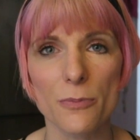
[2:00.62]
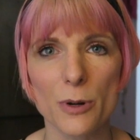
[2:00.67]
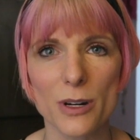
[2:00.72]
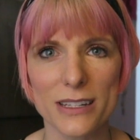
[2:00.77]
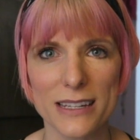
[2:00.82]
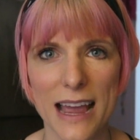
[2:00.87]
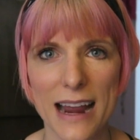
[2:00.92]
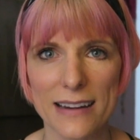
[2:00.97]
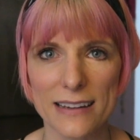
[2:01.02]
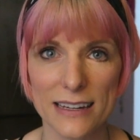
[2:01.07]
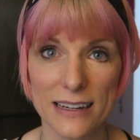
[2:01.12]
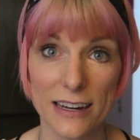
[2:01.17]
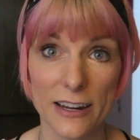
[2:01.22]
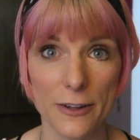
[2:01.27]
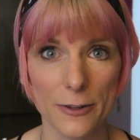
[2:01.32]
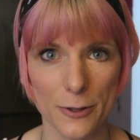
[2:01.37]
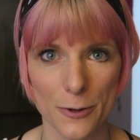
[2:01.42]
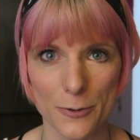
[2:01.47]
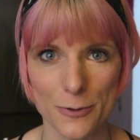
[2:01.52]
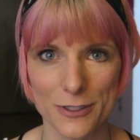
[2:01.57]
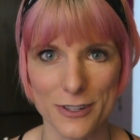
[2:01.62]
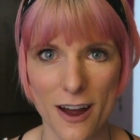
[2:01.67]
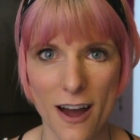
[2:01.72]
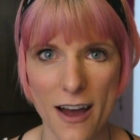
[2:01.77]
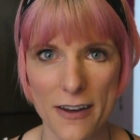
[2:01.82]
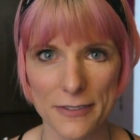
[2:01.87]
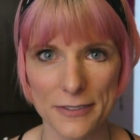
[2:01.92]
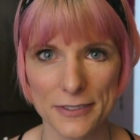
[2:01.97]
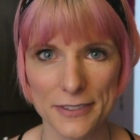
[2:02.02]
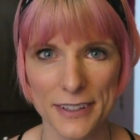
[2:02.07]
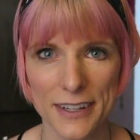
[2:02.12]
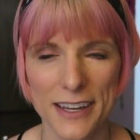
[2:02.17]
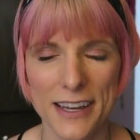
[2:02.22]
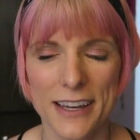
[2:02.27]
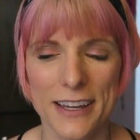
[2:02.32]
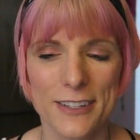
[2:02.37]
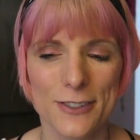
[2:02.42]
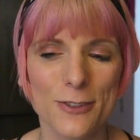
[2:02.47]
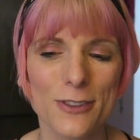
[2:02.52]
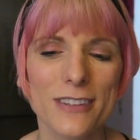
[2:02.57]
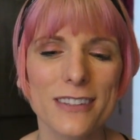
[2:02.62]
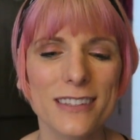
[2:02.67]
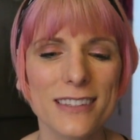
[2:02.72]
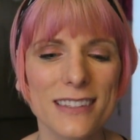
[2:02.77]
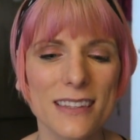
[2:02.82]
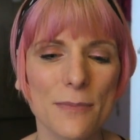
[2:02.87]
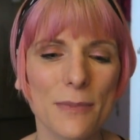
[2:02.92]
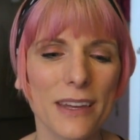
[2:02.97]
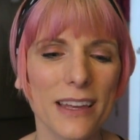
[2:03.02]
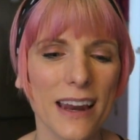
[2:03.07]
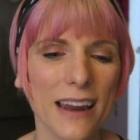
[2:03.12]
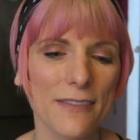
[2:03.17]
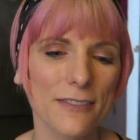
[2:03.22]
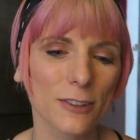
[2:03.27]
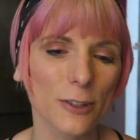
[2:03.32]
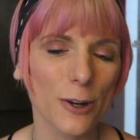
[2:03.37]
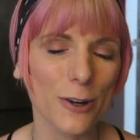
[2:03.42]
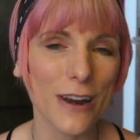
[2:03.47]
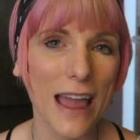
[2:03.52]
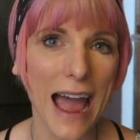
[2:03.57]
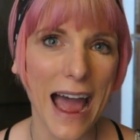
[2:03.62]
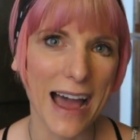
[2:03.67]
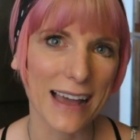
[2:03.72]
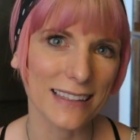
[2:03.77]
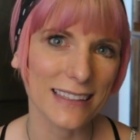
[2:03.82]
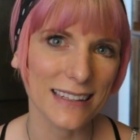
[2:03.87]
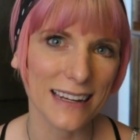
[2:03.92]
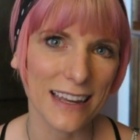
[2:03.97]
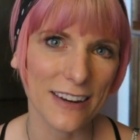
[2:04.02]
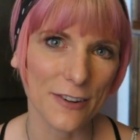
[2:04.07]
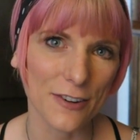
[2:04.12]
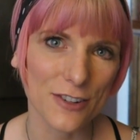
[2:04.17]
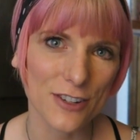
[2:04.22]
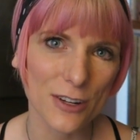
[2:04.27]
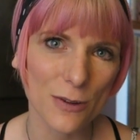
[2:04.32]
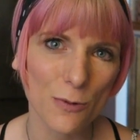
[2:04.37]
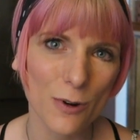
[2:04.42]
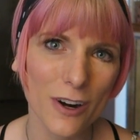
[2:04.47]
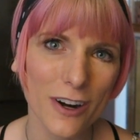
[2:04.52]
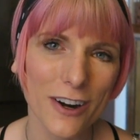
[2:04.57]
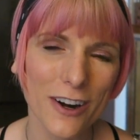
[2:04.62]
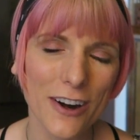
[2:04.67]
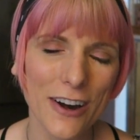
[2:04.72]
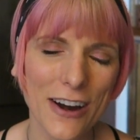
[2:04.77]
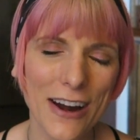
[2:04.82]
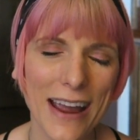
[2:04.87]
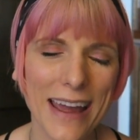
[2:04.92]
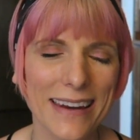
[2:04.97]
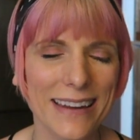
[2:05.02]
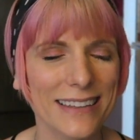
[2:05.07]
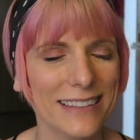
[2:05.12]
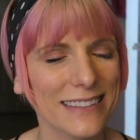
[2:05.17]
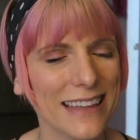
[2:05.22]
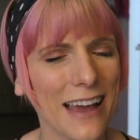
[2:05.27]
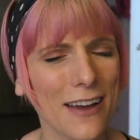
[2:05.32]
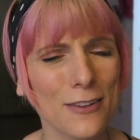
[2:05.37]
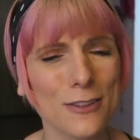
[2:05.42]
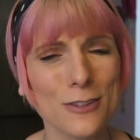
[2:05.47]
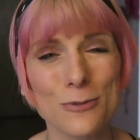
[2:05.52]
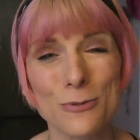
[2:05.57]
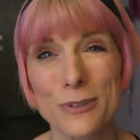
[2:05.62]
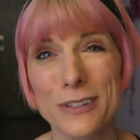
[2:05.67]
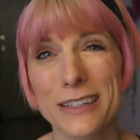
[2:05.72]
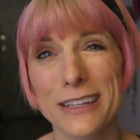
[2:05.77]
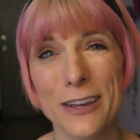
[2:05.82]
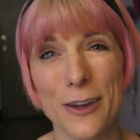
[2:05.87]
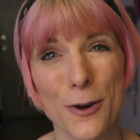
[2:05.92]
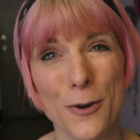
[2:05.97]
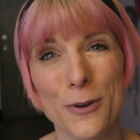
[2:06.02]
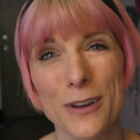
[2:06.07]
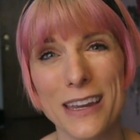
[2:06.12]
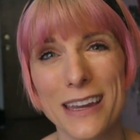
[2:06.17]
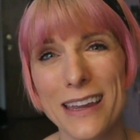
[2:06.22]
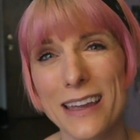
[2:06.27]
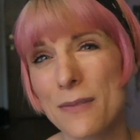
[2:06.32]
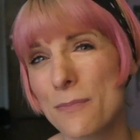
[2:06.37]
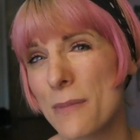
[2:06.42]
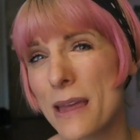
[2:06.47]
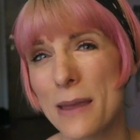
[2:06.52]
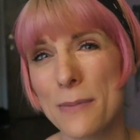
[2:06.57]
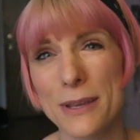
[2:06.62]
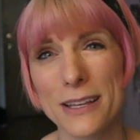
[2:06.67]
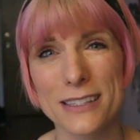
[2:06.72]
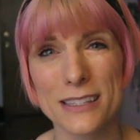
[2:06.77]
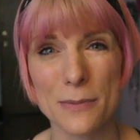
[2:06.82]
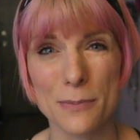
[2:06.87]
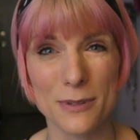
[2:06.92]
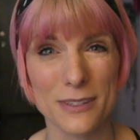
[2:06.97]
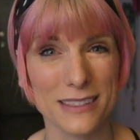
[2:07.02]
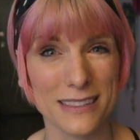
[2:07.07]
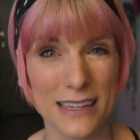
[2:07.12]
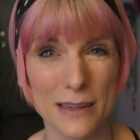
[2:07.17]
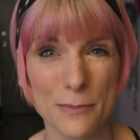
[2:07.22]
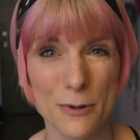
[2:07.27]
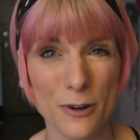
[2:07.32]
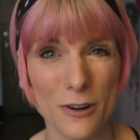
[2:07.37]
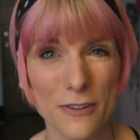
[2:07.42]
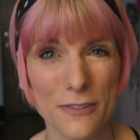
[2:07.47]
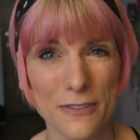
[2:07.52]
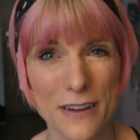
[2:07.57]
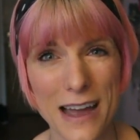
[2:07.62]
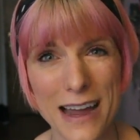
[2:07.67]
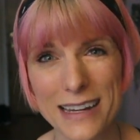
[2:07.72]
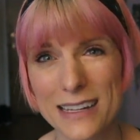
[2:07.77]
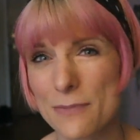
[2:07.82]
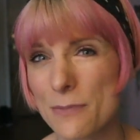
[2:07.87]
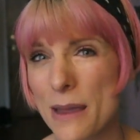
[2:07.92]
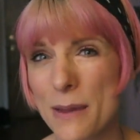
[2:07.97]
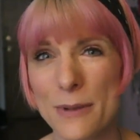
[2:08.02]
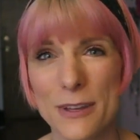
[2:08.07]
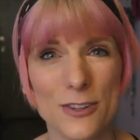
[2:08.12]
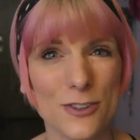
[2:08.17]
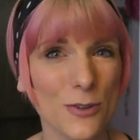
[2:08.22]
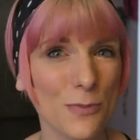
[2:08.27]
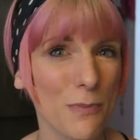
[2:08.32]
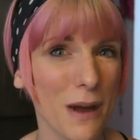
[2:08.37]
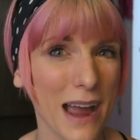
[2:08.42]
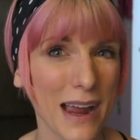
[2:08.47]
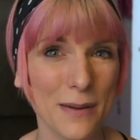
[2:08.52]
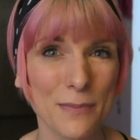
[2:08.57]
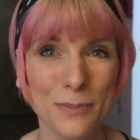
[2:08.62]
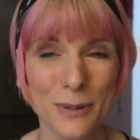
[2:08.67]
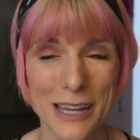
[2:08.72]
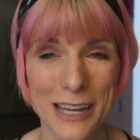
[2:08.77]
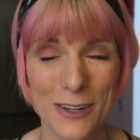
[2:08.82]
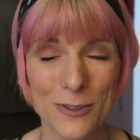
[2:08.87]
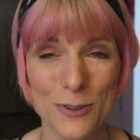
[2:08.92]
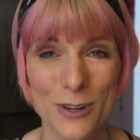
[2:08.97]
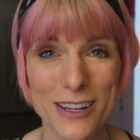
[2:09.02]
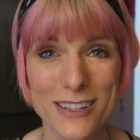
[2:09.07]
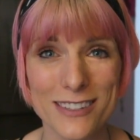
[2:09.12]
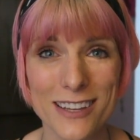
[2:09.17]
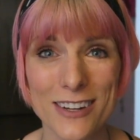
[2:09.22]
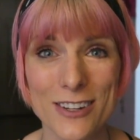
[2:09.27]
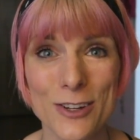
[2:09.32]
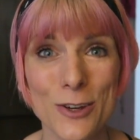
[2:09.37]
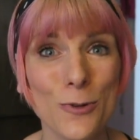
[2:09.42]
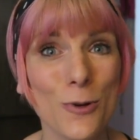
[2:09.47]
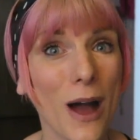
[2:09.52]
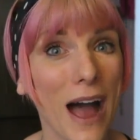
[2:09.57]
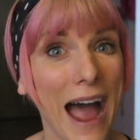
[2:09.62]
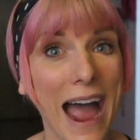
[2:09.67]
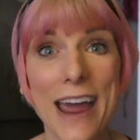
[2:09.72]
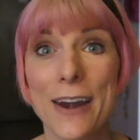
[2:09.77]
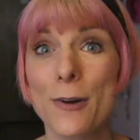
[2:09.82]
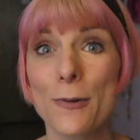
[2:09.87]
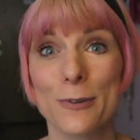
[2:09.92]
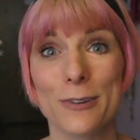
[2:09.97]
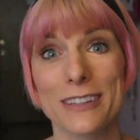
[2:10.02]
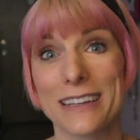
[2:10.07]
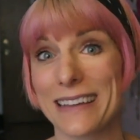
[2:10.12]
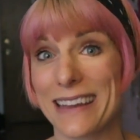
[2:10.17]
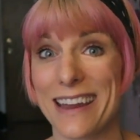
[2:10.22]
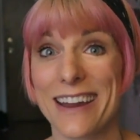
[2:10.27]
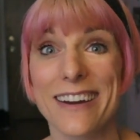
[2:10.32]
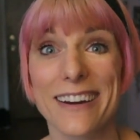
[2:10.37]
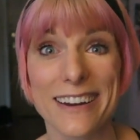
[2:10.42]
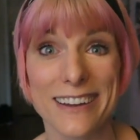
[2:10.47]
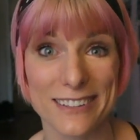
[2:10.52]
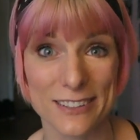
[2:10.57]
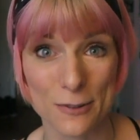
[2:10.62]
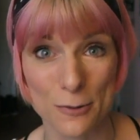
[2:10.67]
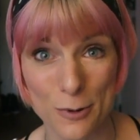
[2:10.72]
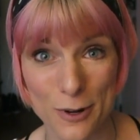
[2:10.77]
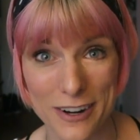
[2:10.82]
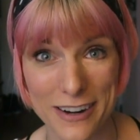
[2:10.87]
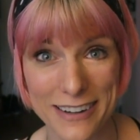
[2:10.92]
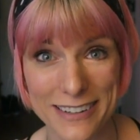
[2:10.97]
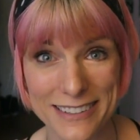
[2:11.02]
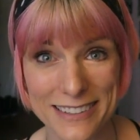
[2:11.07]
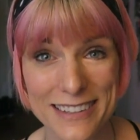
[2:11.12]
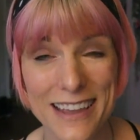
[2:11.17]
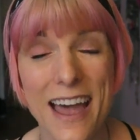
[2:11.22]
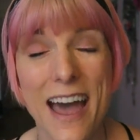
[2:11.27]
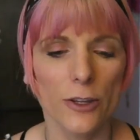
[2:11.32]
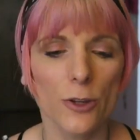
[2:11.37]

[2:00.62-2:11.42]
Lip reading: of protected and closed off. So this is something I've learned as an energy worker, and it sounds really hokey, and maybe it's a placebo effect, maybe it's your mind playing tricks on you. I don't really care because it works.